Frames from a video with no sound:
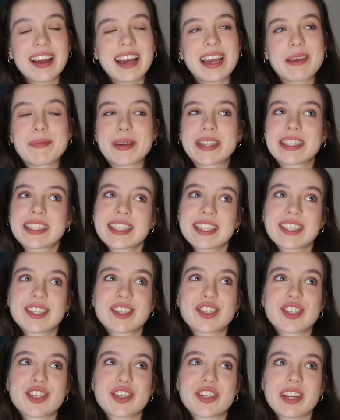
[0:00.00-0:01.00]
I
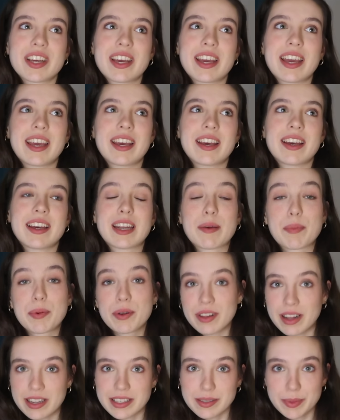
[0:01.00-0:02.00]
messaged an
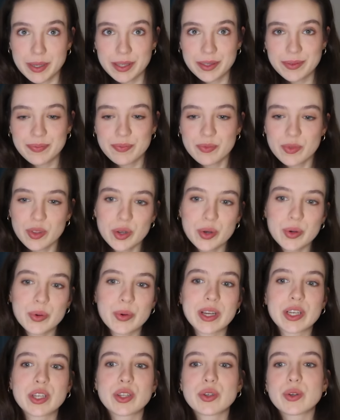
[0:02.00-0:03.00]
upperclassman
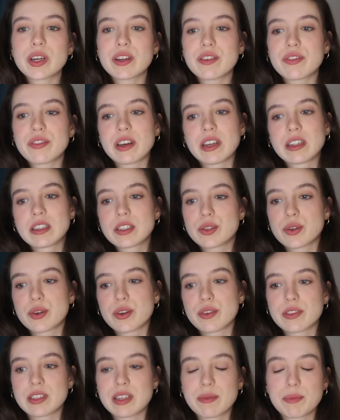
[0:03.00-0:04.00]
who I knew had felt sort
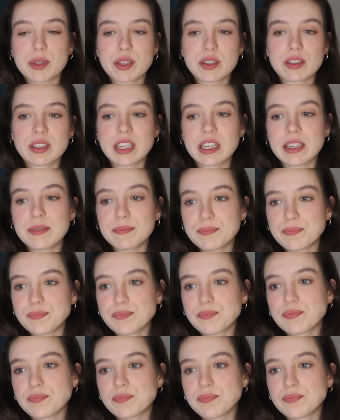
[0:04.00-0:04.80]
of similarly,